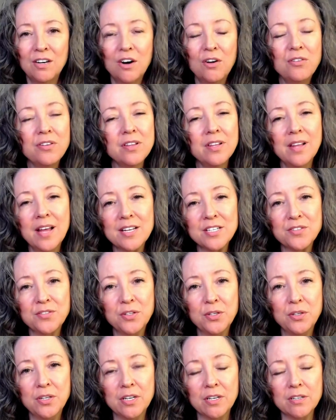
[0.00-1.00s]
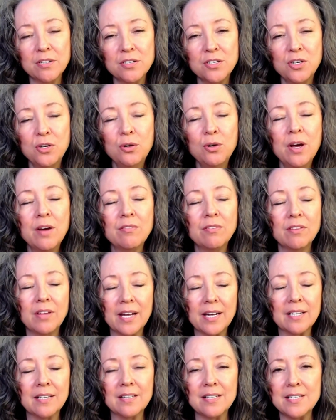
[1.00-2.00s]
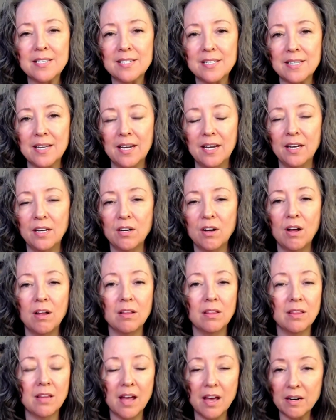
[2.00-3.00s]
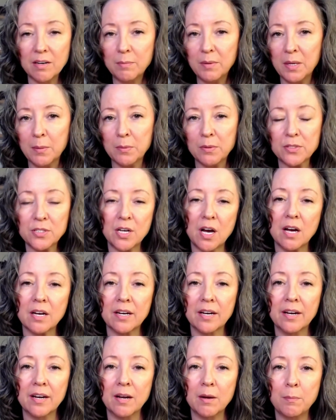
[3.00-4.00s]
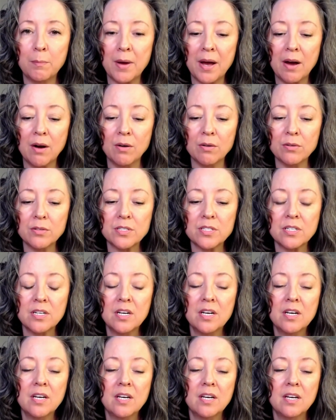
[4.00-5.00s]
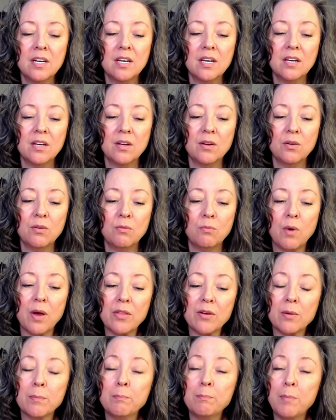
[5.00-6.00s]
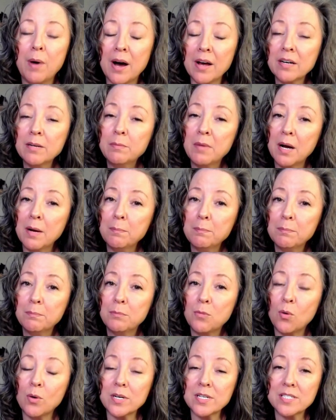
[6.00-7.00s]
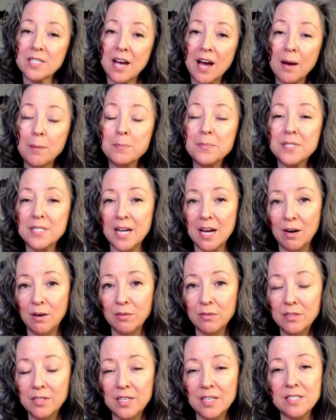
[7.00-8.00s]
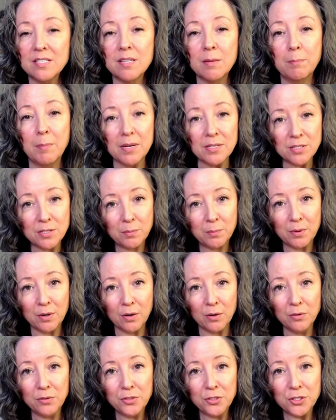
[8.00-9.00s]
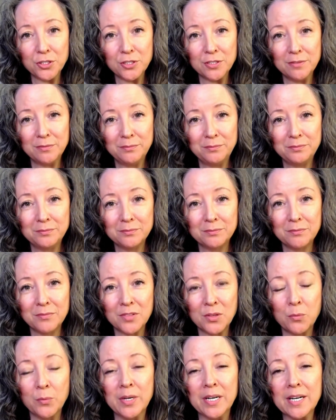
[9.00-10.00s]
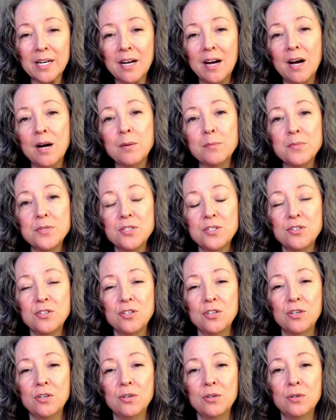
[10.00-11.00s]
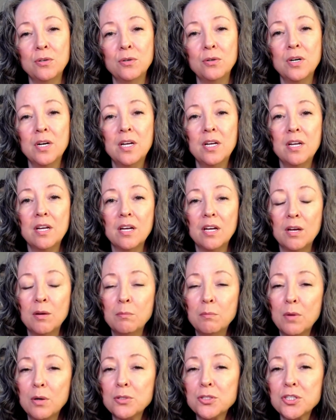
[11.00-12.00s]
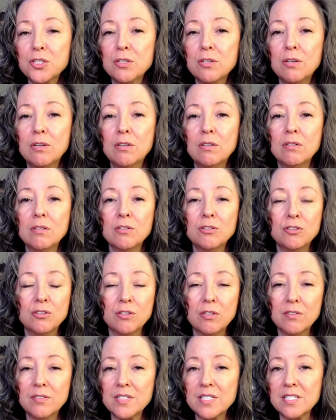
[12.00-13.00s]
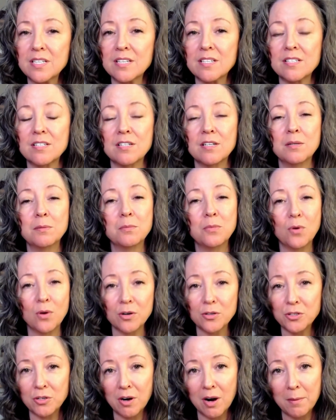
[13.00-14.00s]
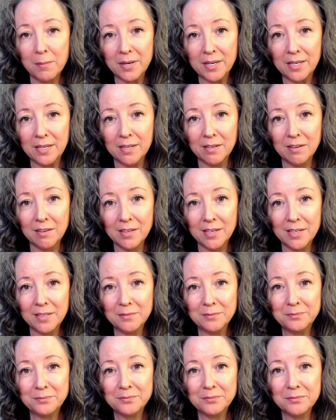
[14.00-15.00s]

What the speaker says: Over the last few years, you have likely seen a lot of people talking about whether bottom up or top down is the best approach when it comes to emotional, nervous system, or trauma healing.